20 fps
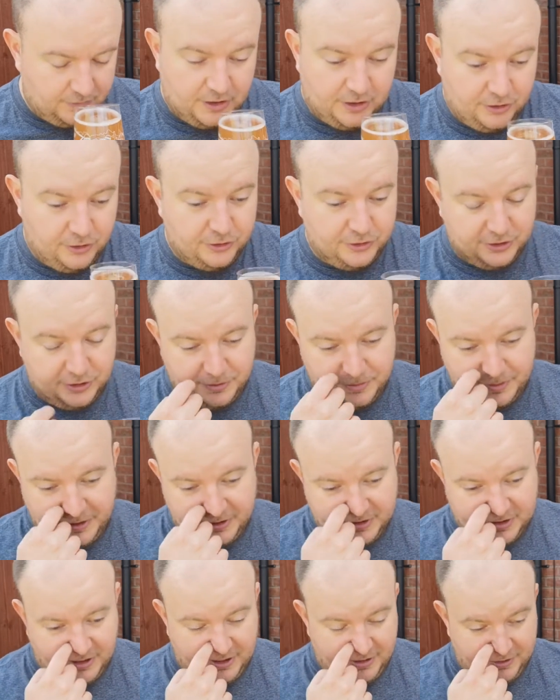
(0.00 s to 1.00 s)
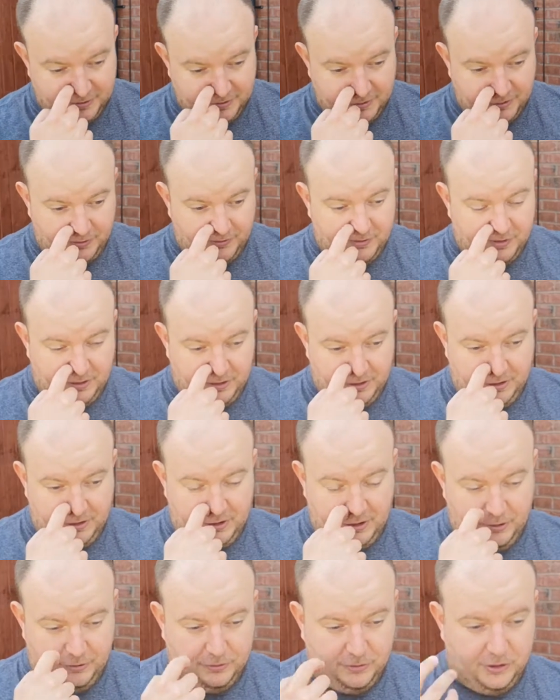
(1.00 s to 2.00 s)
It smells like
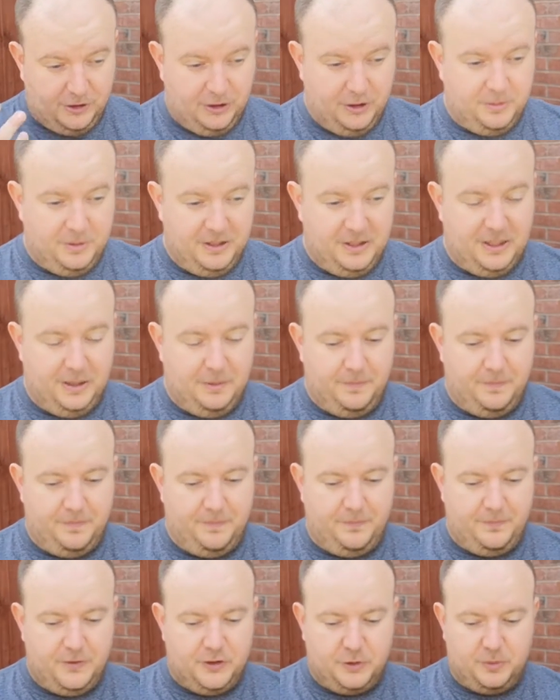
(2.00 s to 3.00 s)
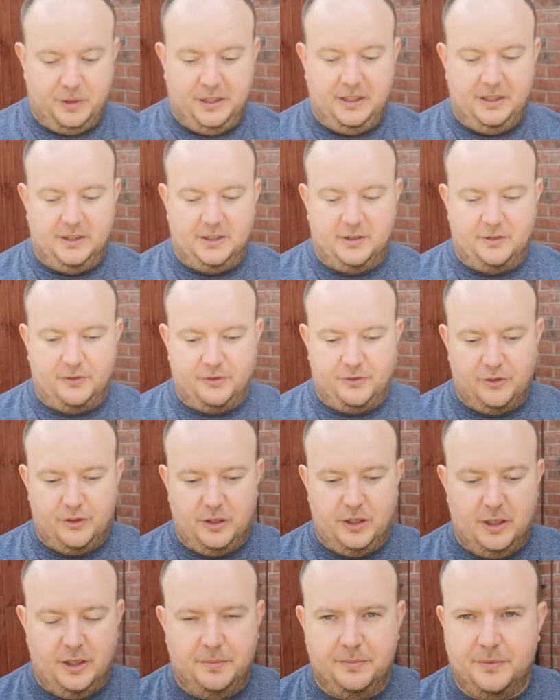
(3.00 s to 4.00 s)
the old sherbet dip sweets
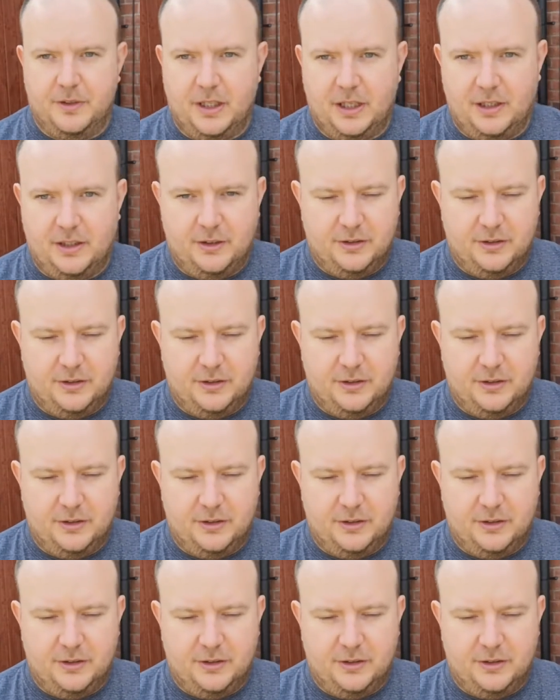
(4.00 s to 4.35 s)
that I